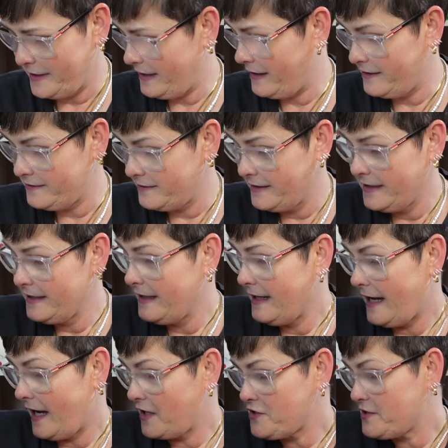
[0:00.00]
no,
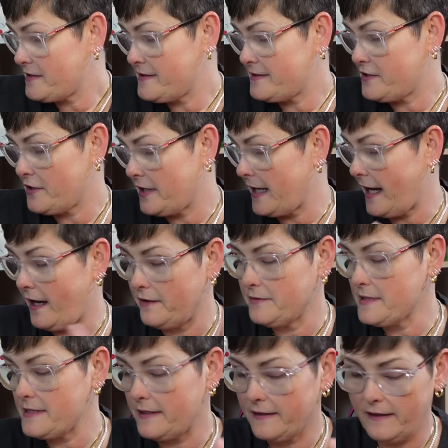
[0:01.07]
I just took it out and
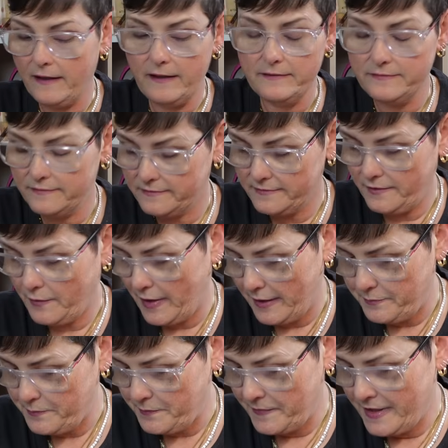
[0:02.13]
was like, oh,
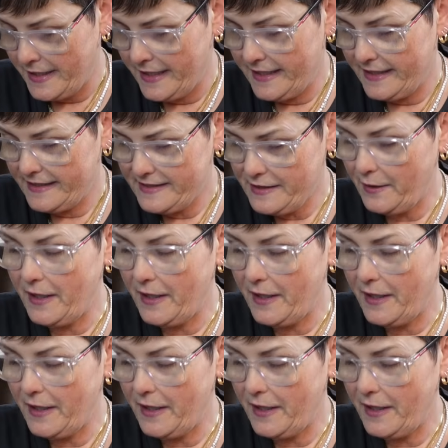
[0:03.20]
okay. So